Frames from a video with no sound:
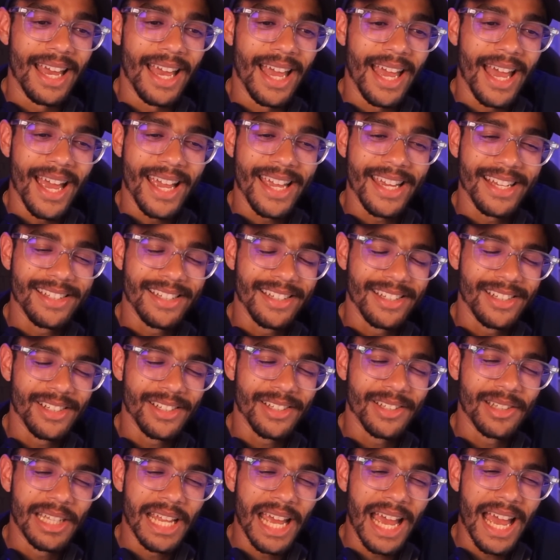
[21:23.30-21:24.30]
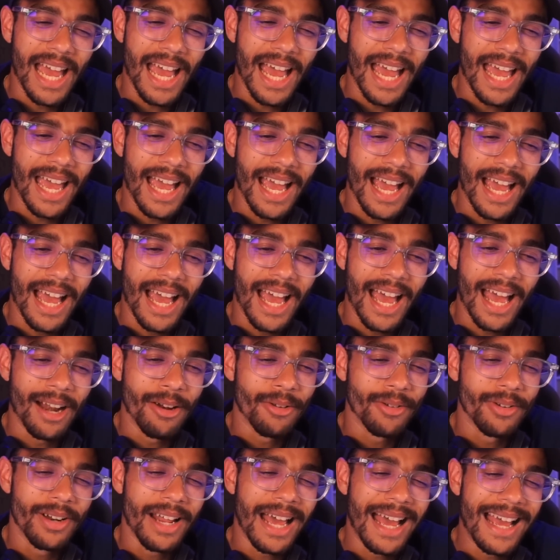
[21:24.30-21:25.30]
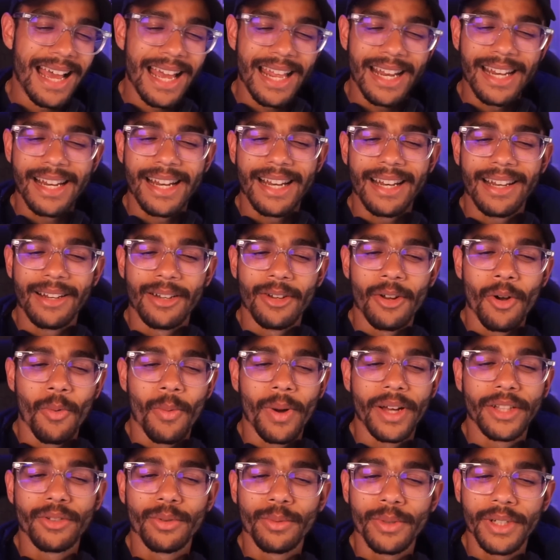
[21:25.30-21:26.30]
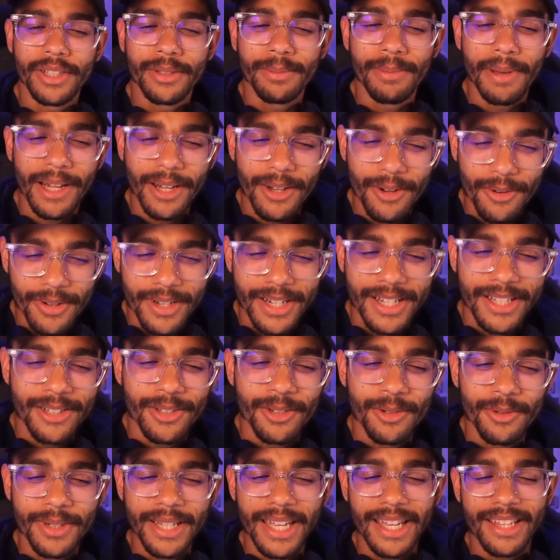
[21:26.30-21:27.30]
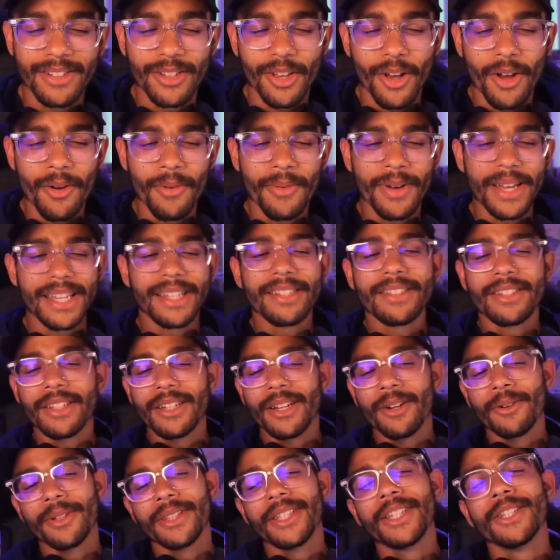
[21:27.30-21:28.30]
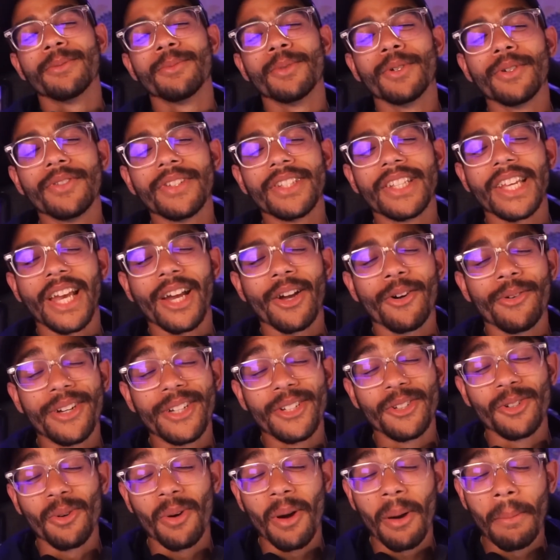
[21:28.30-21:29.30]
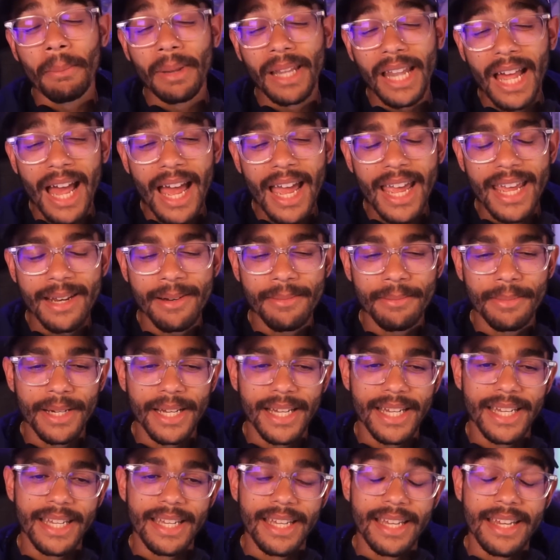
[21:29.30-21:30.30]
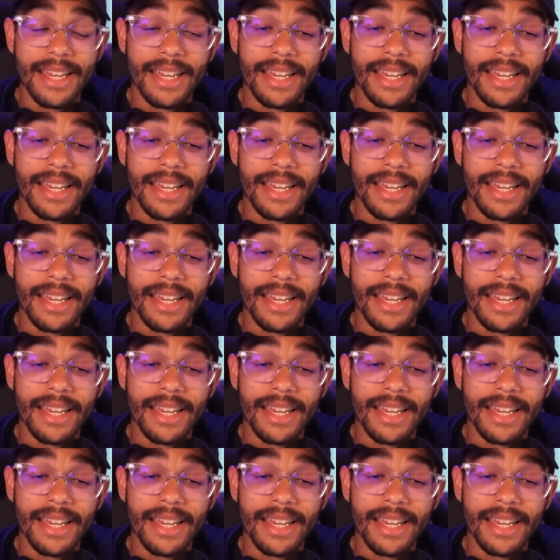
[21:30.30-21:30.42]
I guess it just, I, I, I don't, I, I didn't know what to expect going into it. As always, you know, with these movies I go into, I'm blind, but